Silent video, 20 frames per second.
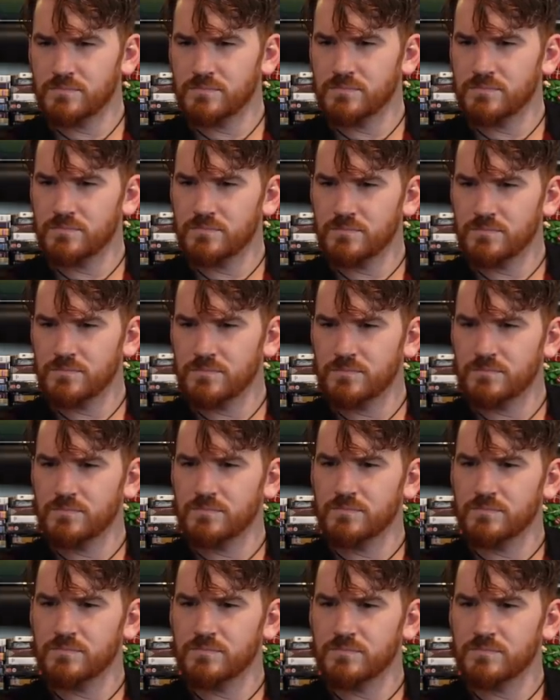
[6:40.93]

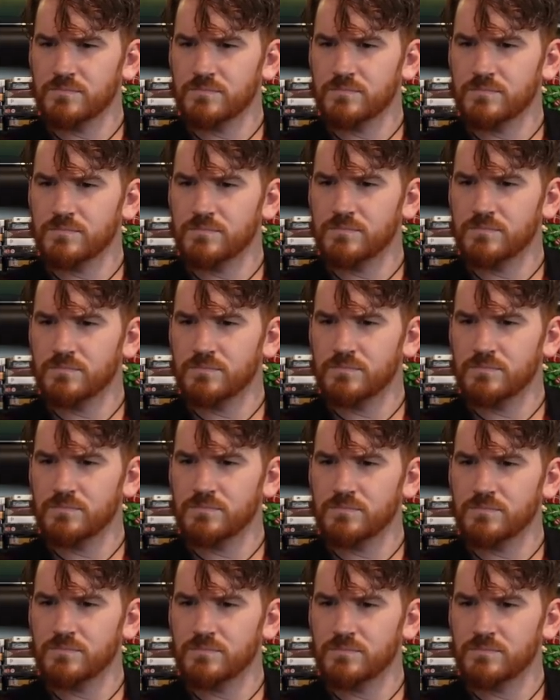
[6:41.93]

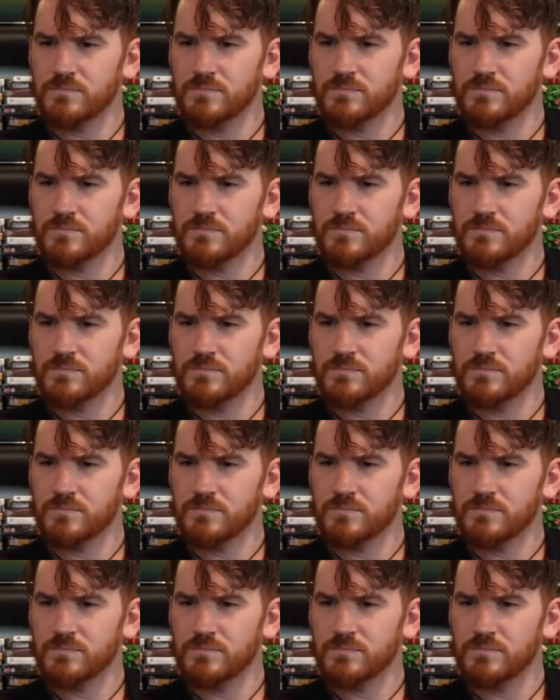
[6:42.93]
[no speech]